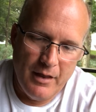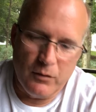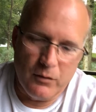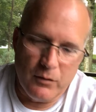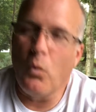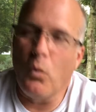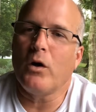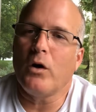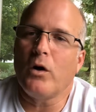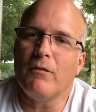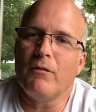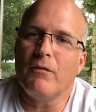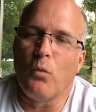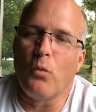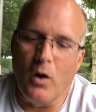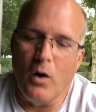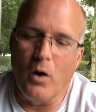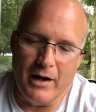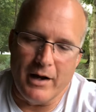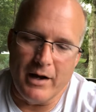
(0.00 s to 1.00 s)
The work of
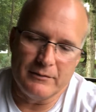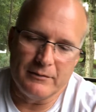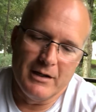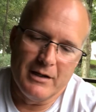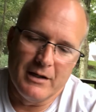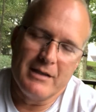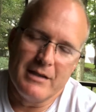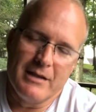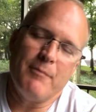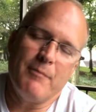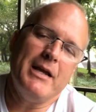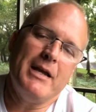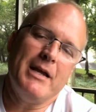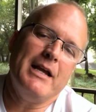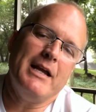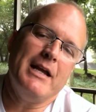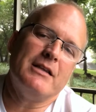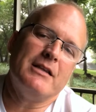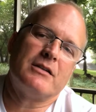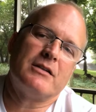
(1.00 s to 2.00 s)
one. That
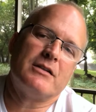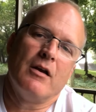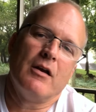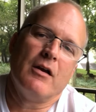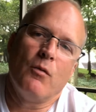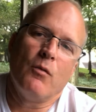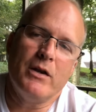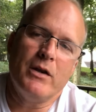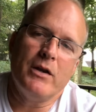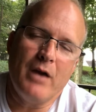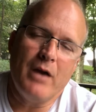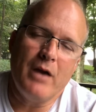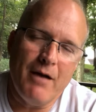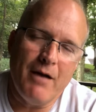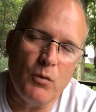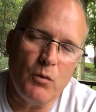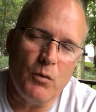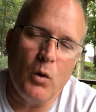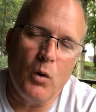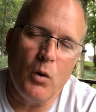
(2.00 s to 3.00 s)
means when you
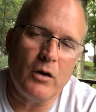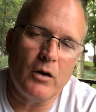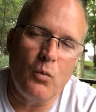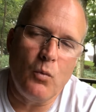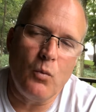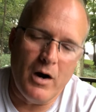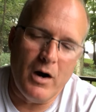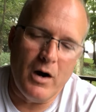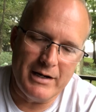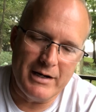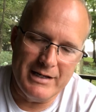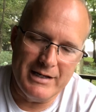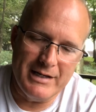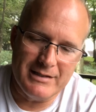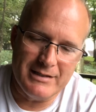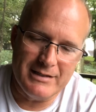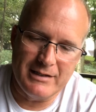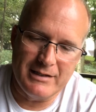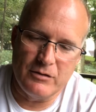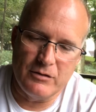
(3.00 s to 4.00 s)
have the work of one,
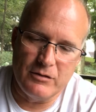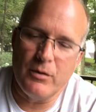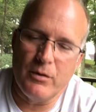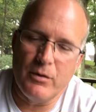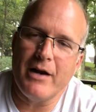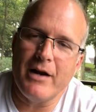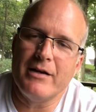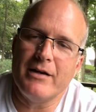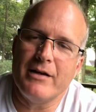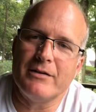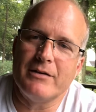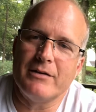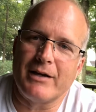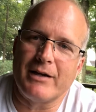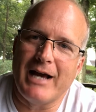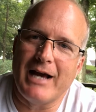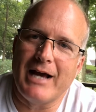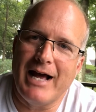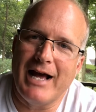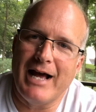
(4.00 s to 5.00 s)
is do there is there a
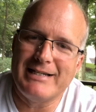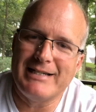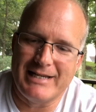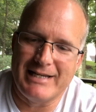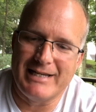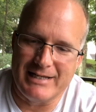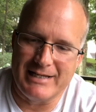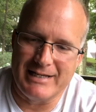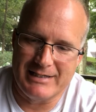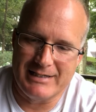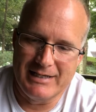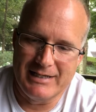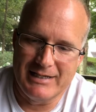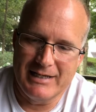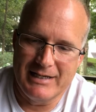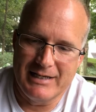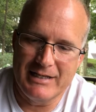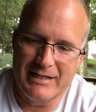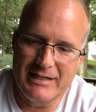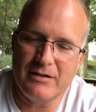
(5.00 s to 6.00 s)
content?
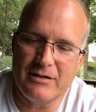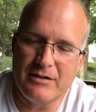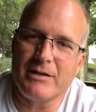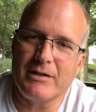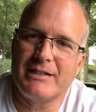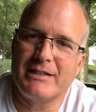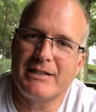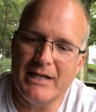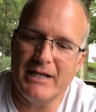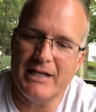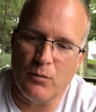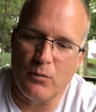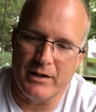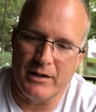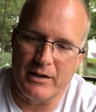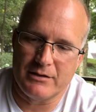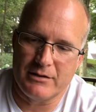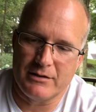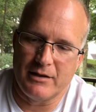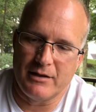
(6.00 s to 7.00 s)
Is there a
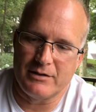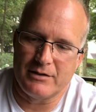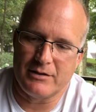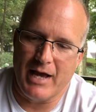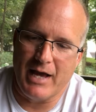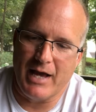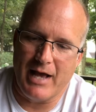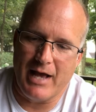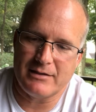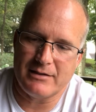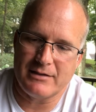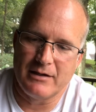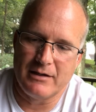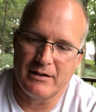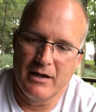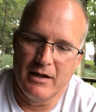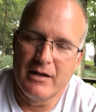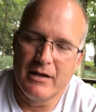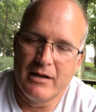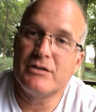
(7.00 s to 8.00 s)
sequence to the task?
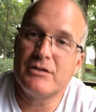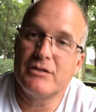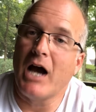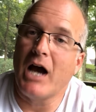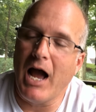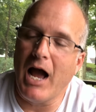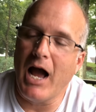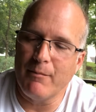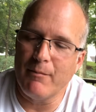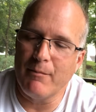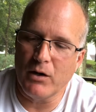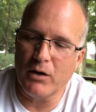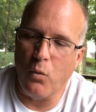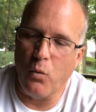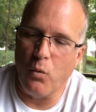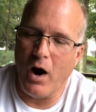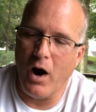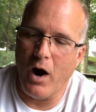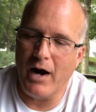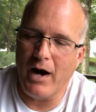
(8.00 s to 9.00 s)
Time
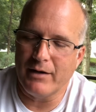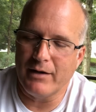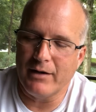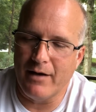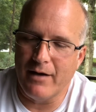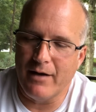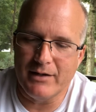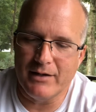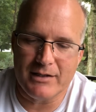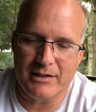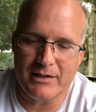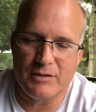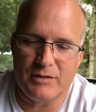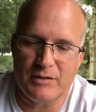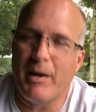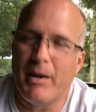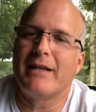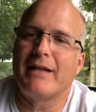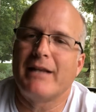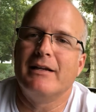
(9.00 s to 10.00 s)
required and the
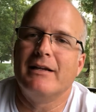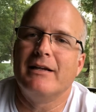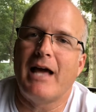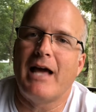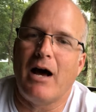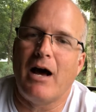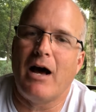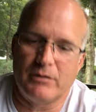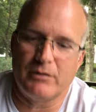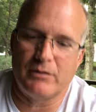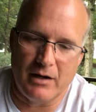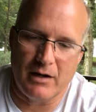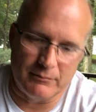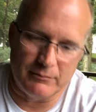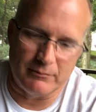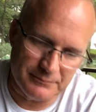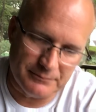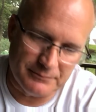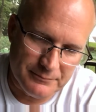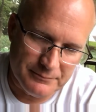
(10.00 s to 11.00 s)
expected
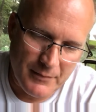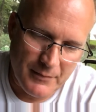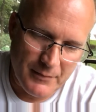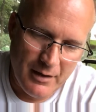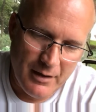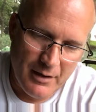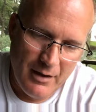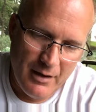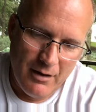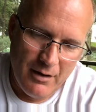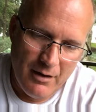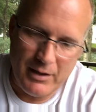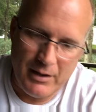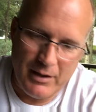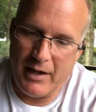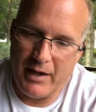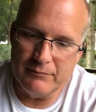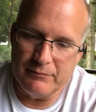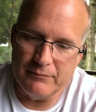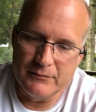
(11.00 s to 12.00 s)
outcome.
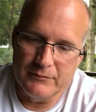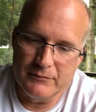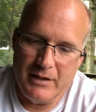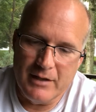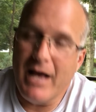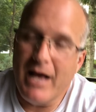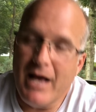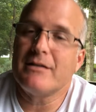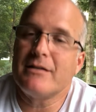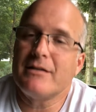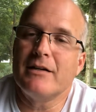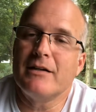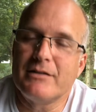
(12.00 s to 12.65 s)
Okay, as an